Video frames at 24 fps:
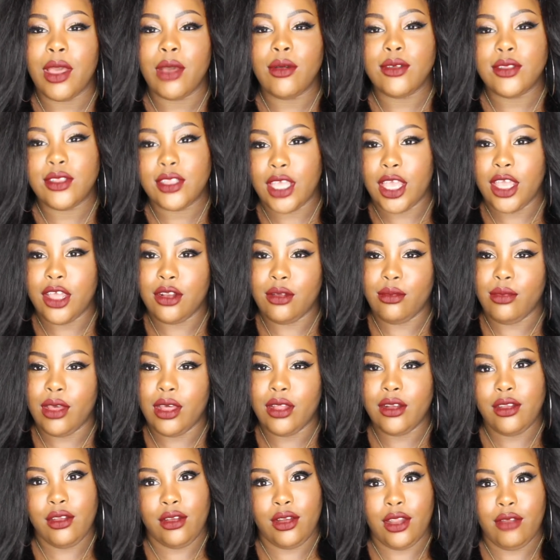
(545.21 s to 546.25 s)
I was scared
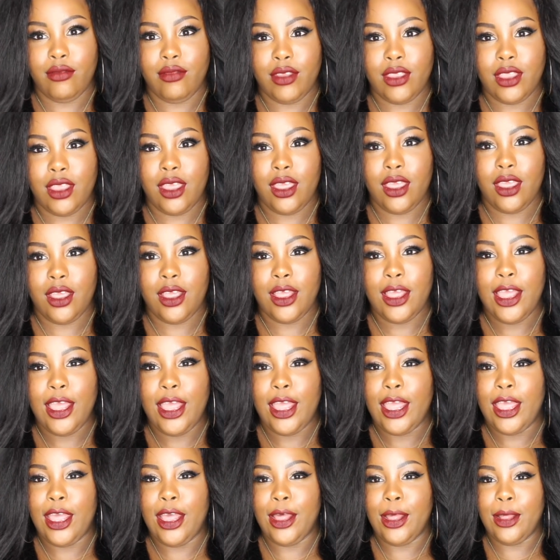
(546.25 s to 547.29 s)
about it and everything.
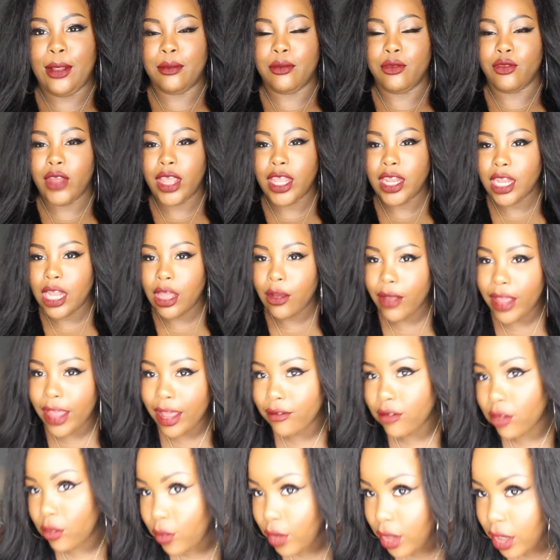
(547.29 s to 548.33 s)
Um, right now I
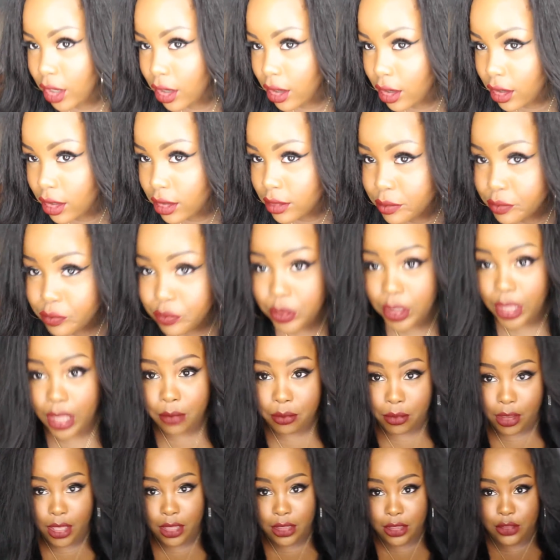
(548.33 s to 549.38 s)
have a wig on. I
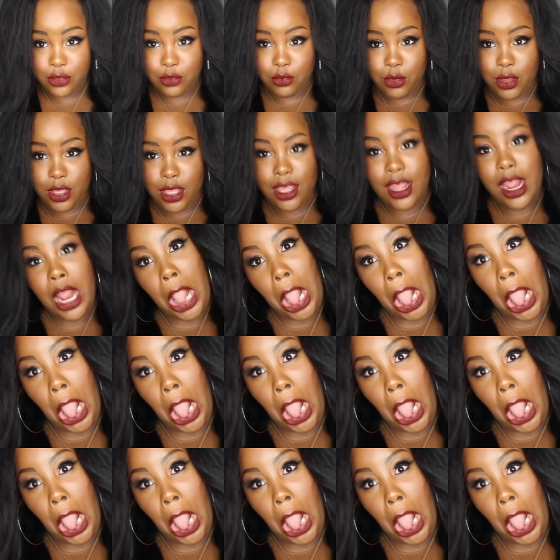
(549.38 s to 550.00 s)
made this wig.